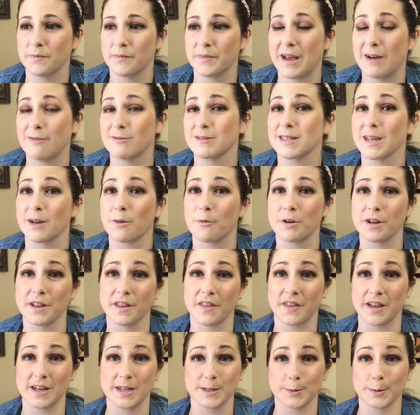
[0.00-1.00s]
that was like one of
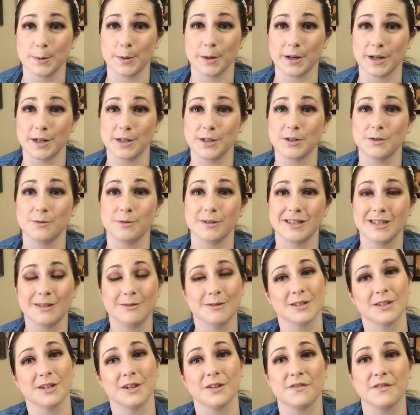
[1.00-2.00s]
the things we were going to do, was
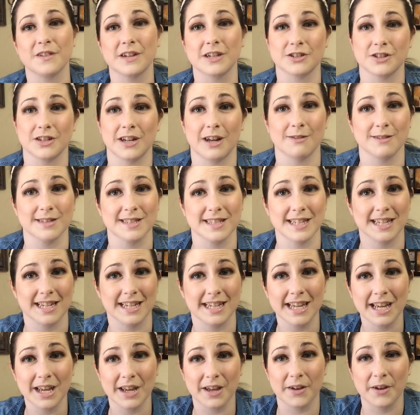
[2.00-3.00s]
he was going to fish and I was going to
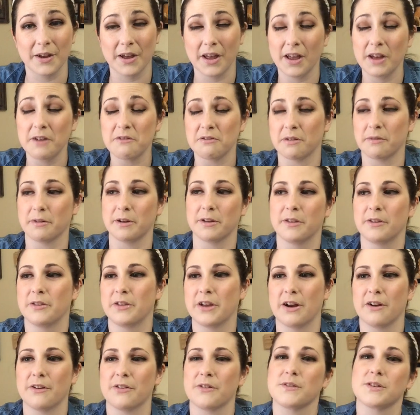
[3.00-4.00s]
knit while we were
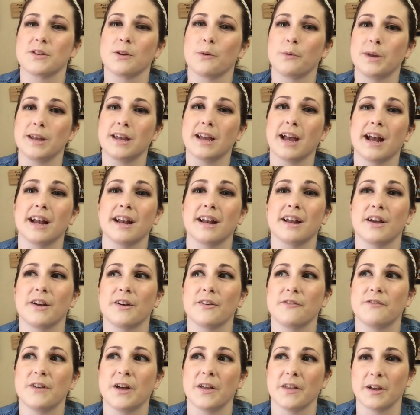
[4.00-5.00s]
there. So we kind
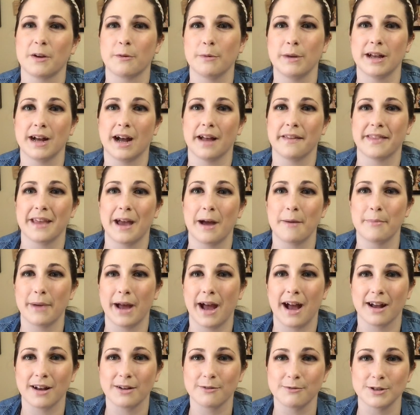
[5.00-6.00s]
of felt like we got that
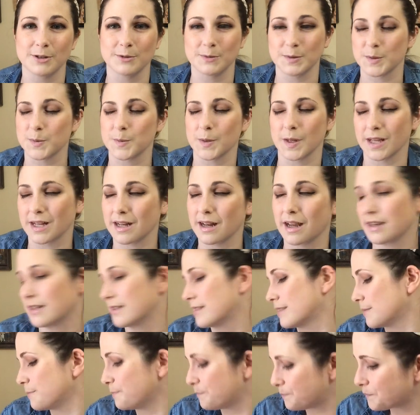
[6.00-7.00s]
back, which was really
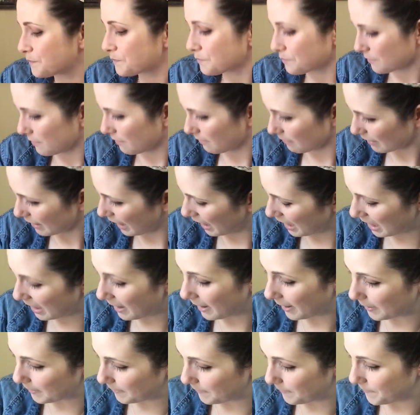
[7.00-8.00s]
nice.
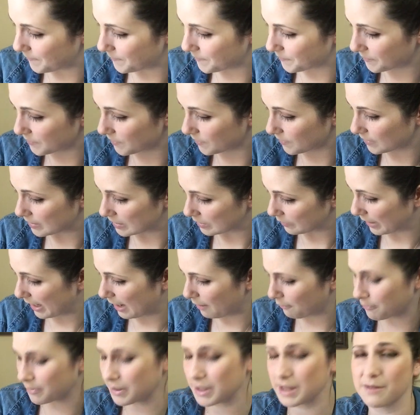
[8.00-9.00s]
So
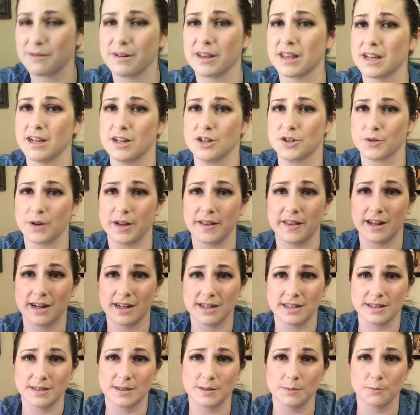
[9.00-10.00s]
yeah, really, really enjoyed that.
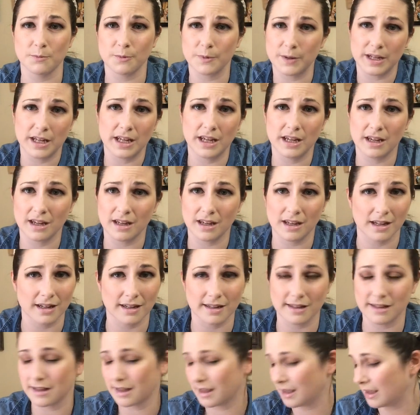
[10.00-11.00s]
I did some reading
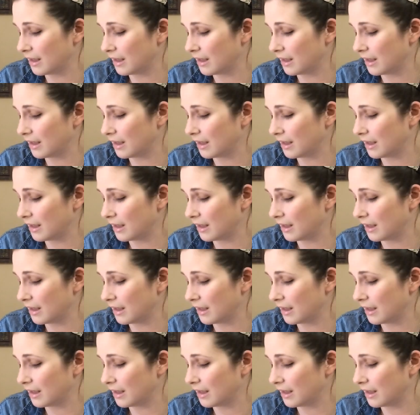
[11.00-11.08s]
and